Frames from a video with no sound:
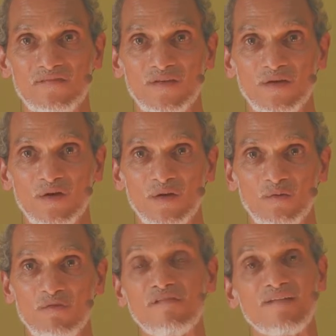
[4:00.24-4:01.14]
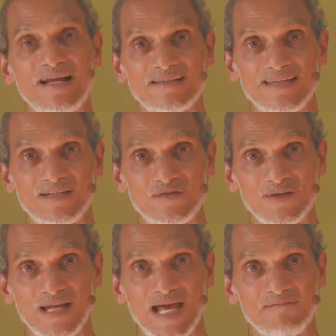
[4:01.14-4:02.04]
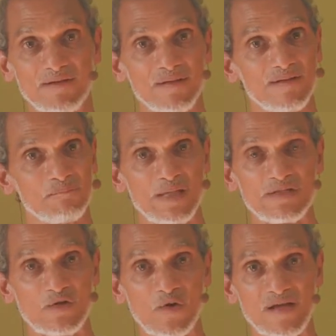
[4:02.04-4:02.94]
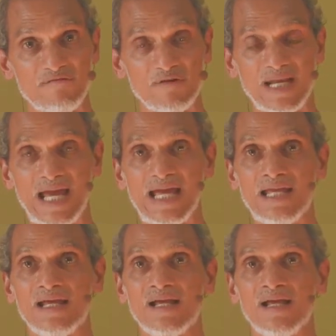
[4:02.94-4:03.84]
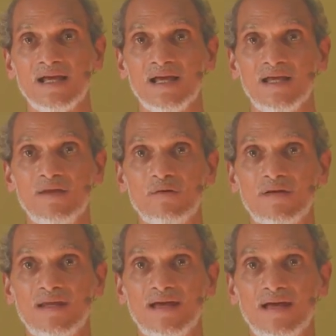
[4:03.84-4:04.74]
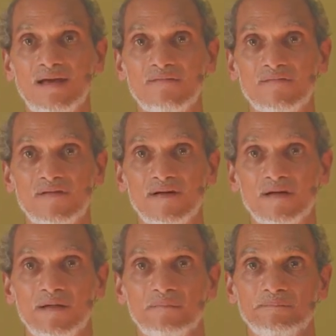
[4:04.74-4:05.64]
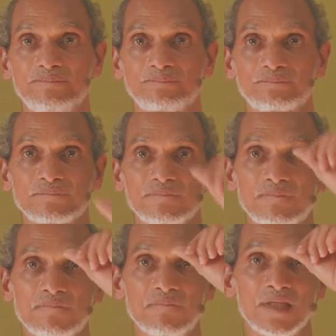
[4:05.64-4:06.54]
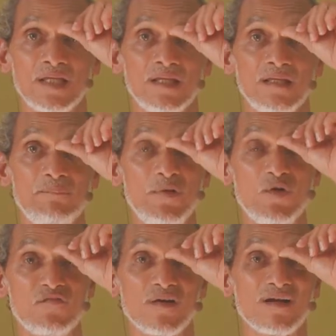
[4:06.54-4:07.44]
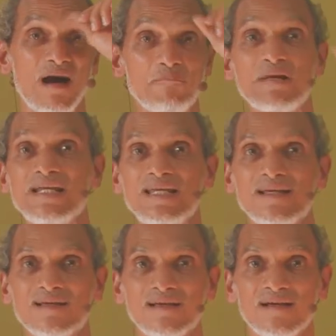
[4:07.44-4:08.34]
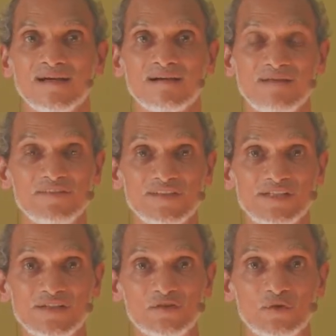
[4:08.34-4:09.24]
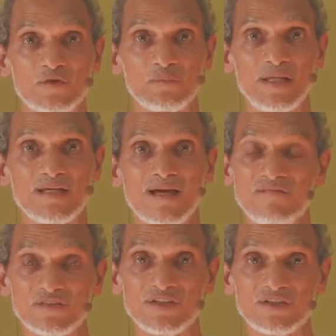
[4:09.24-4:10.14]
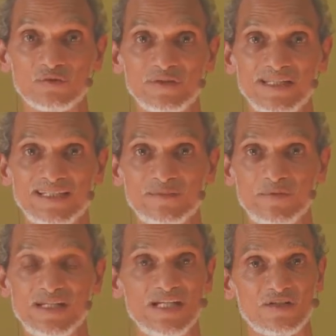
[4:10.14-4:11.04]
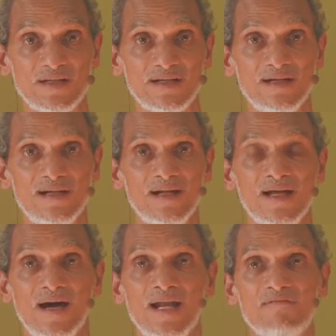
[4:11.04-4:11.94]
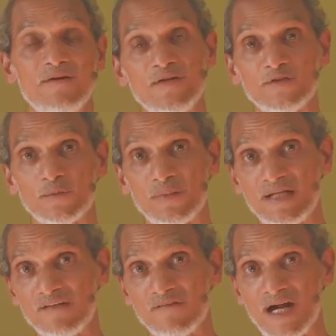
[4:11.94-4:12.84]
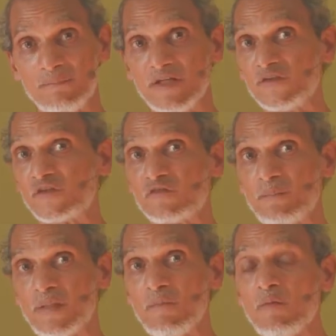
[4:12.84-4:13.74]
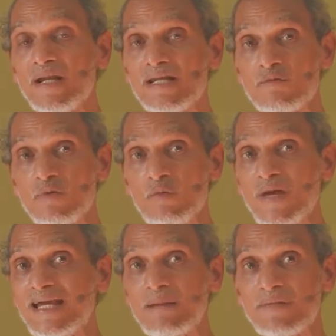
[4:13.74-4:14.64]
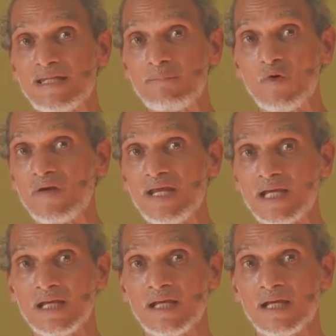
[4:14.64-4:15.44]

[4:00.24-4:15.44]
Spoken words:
the reflection that you can have in my talk every day. You can have the beautiful company, conversations with me, conversations with each other, and a very disciplined environment. So from the moment we wake up in the morning,